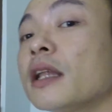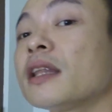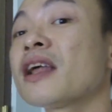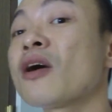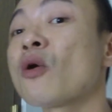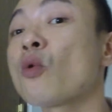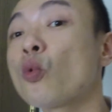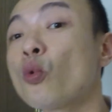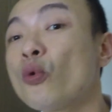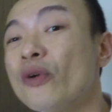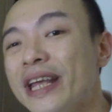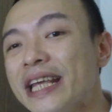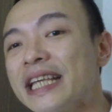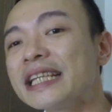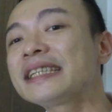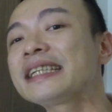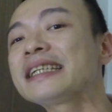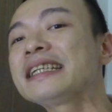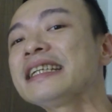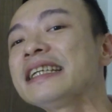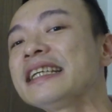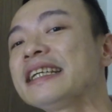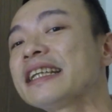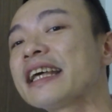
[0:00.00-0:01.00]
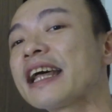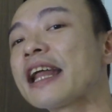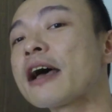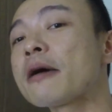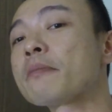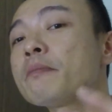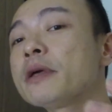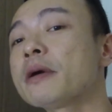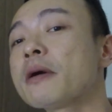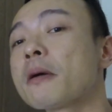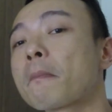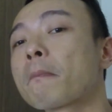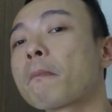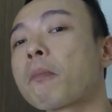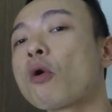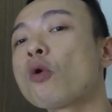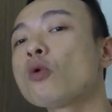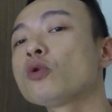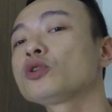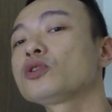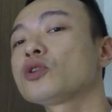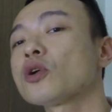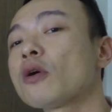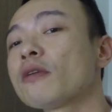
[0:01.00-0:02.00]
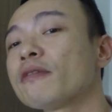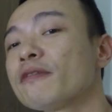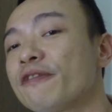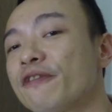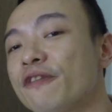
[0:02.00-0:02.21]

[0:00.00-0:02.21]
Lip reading: Now recently there have been a post on